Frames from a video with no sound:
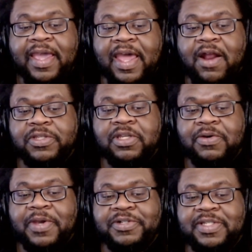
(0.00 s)
and
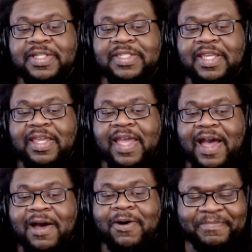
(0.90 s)
also interested to see
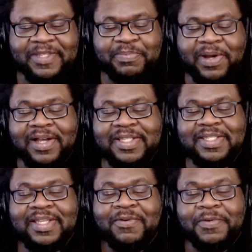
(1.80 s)
how
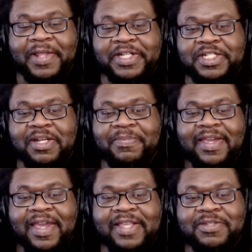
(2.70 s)
Spock's relationship
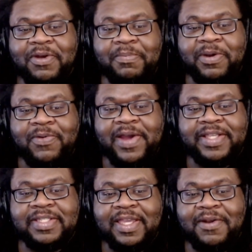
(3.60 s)
is going to
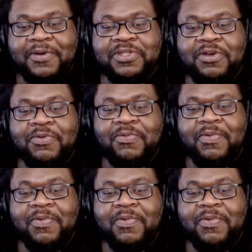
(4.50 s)
progress and also